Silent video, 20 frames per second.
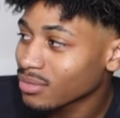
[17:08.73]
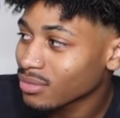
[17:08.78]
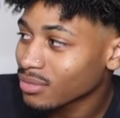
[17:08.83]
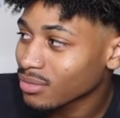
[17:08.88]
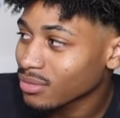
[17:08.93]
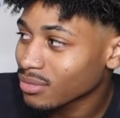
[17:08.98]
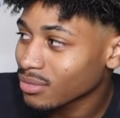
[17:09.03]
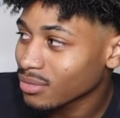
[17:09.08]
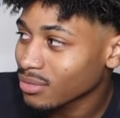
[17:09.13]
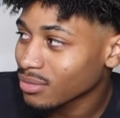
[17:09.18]

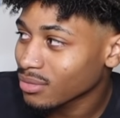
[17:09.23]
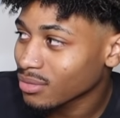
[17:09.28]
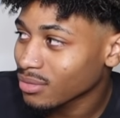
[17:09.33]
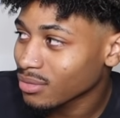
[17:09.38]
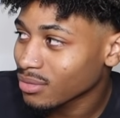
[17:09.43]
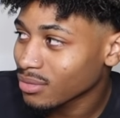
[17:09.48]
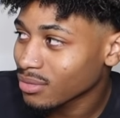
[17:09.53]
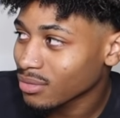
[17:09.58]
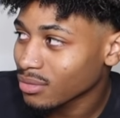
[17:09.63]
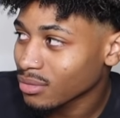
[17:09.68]

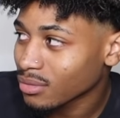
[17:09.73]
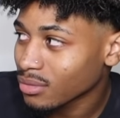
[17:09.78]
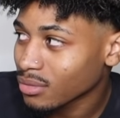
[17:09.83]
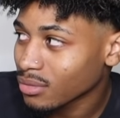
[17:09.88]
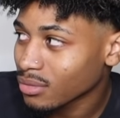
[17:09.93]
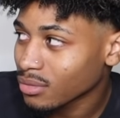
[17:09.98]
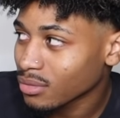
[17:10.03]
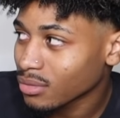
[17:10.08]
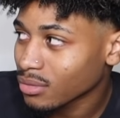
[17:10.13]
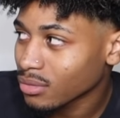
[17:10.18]

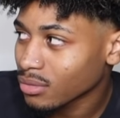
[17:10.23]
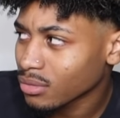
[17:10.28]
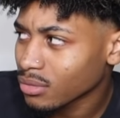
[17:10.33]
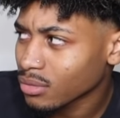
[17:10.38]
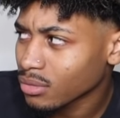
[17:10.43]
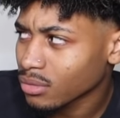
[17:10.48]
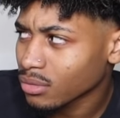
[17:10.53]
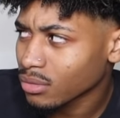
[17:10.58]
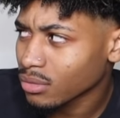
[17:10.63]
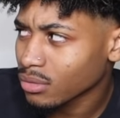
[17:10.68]

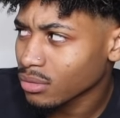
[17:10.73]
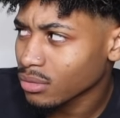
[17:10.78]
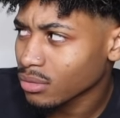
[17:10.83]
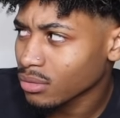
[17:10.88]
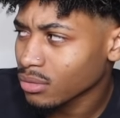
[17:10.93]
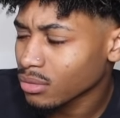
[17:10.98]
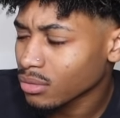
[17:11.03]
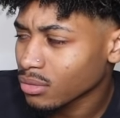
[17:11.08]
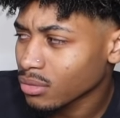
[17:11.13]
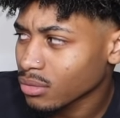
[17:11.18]

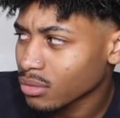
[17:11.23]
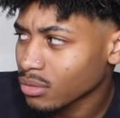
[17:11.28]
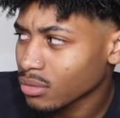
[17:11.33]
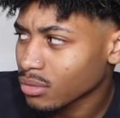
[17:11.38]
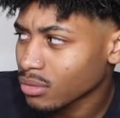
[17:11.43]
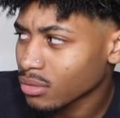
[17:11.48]
(silent)